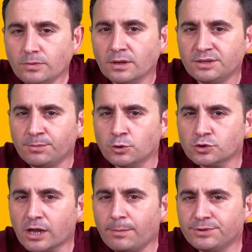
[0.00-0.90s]
The
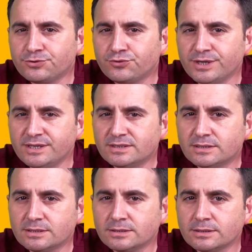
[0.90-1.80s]
most common
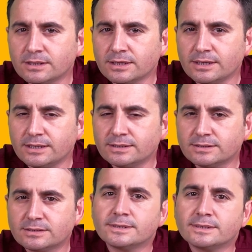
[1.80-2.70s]
reason
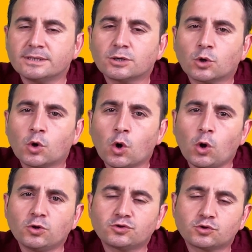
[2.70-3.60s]
is the
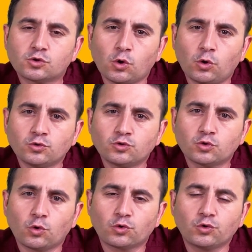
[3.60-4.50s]
gallstones
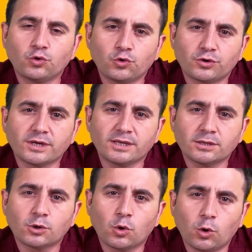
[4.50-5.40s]
occurred in
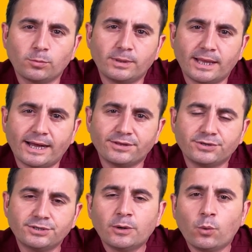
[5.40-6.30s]
the
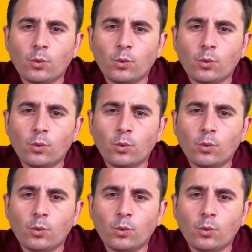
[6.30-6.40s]
gallbladder.